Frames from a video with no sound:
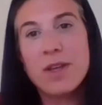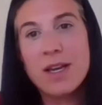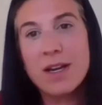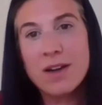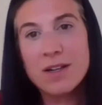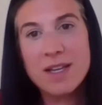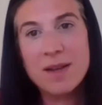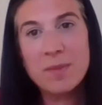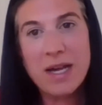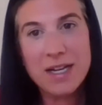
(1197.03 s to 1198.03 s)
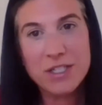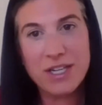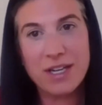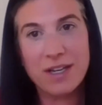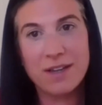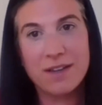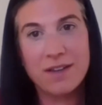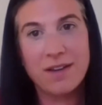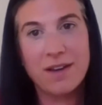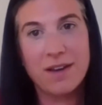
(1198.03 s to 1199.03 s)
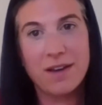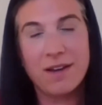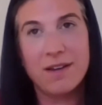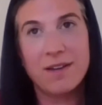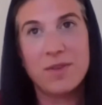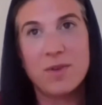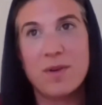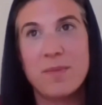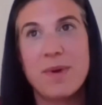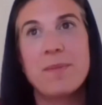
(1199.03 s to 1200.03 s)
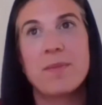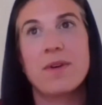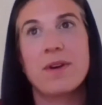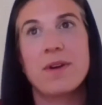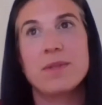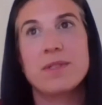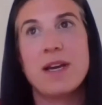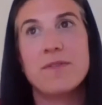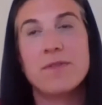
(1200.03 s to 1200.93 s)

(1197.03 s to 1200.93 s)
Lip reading: had a hard time latching. If you remember, it was